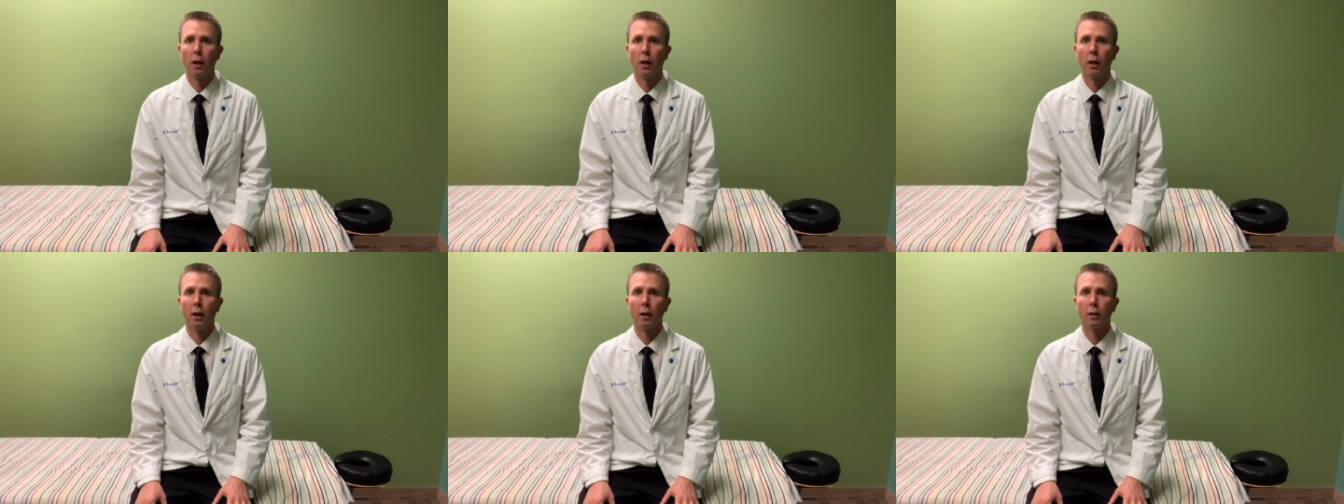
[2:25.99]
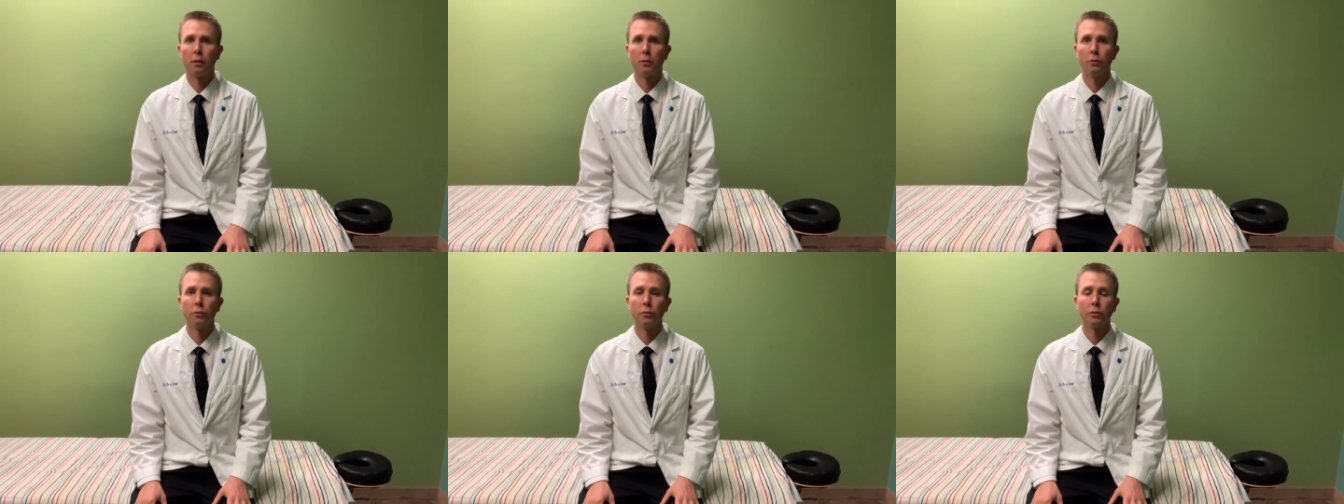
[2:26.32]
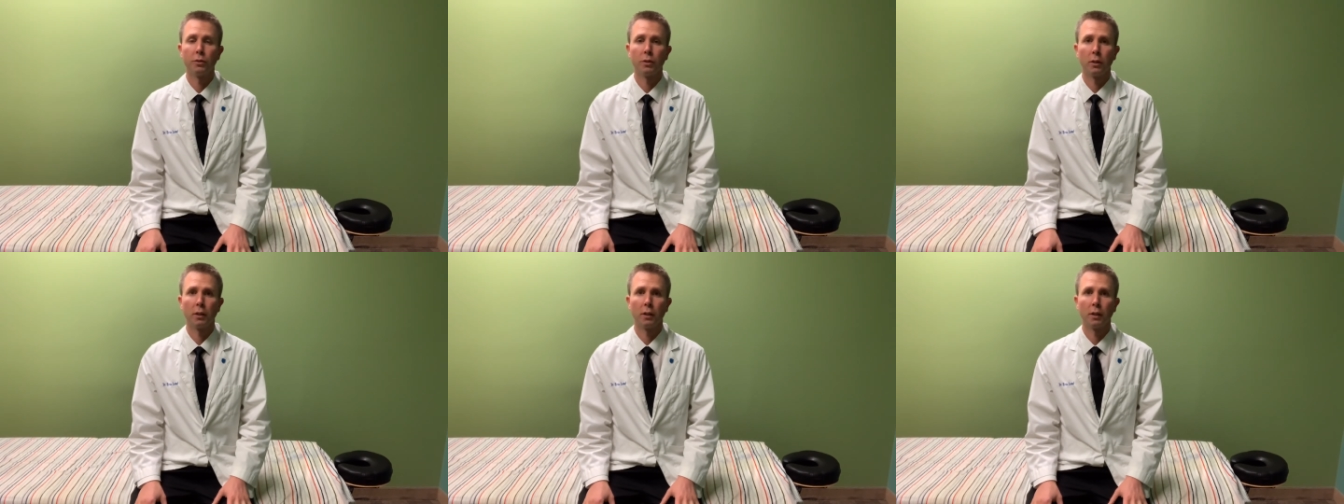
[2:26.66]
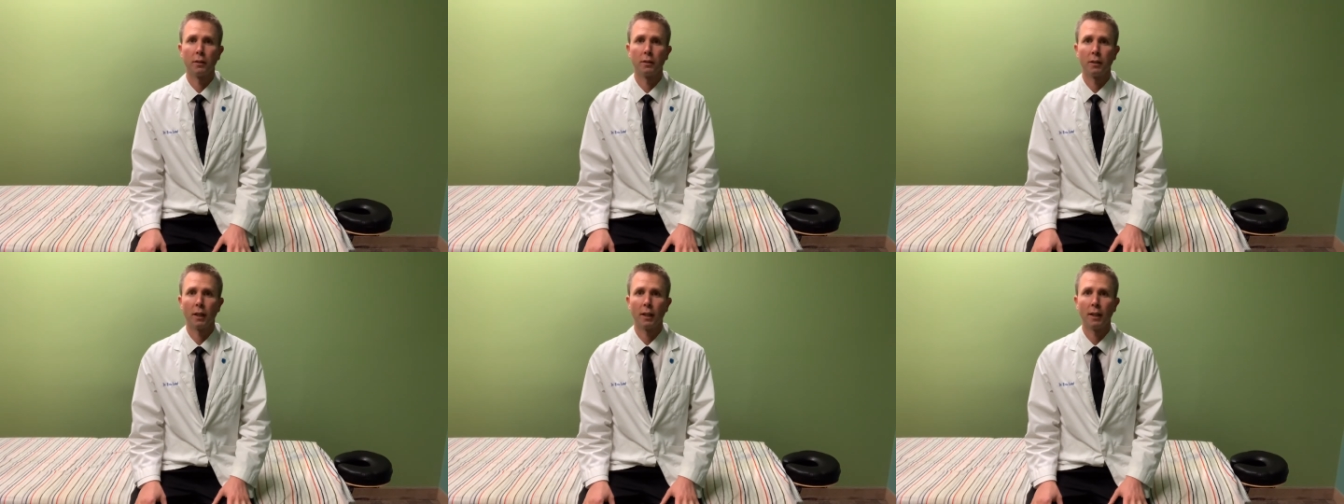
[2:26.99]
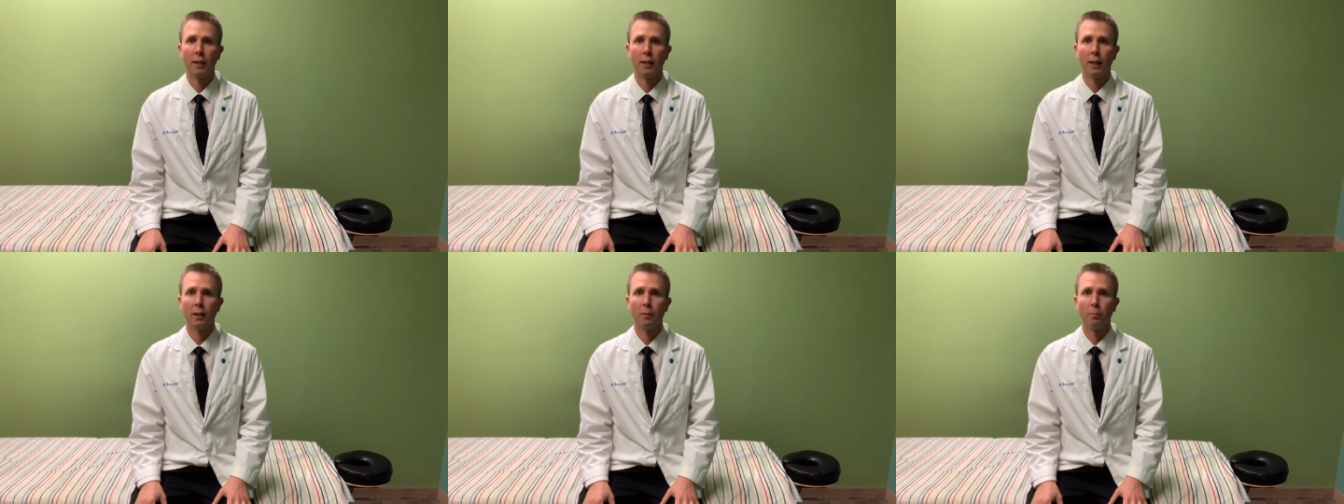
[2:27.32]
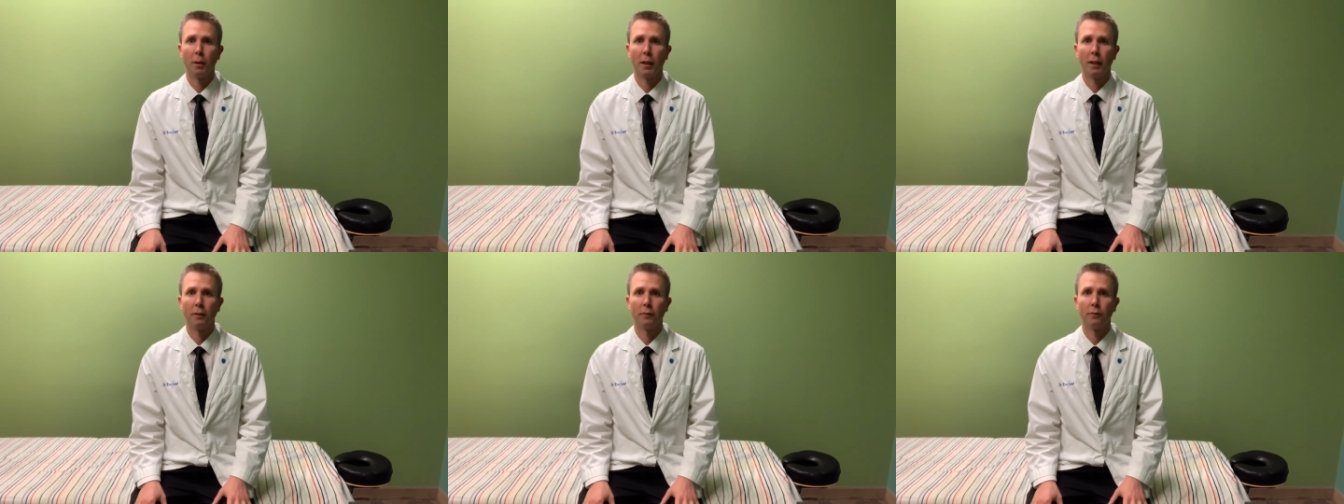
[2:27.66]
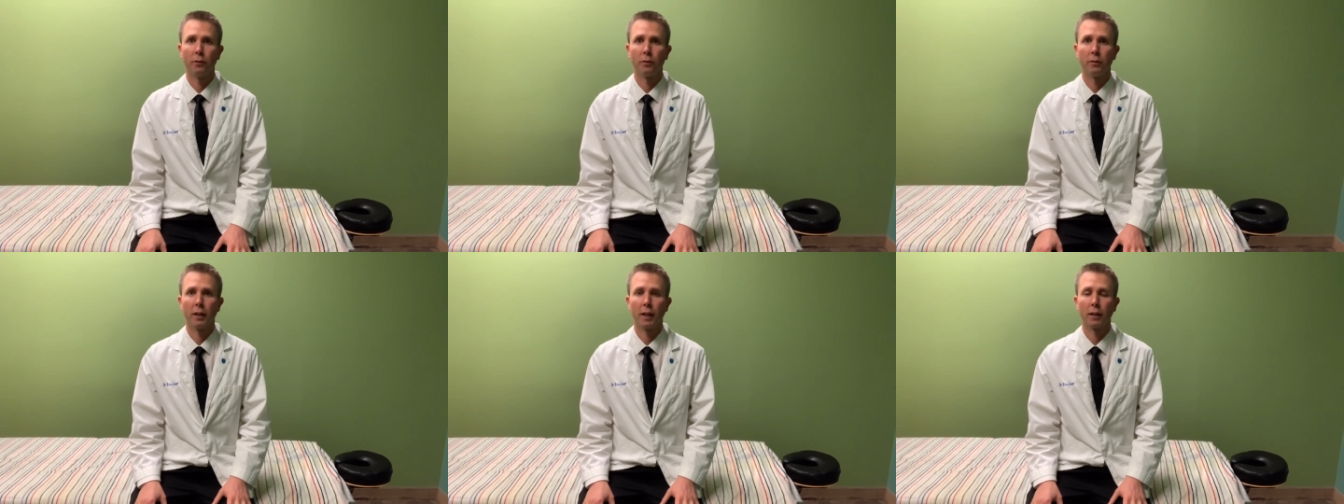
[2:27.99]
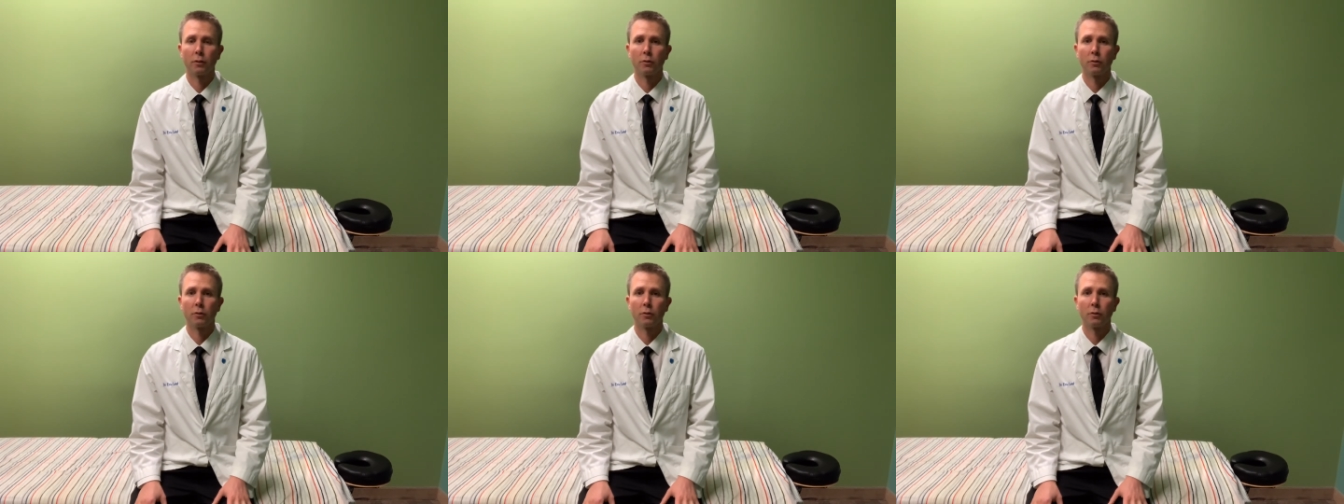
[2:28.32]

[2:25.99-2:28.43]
uh, loosen a tight and painful neck.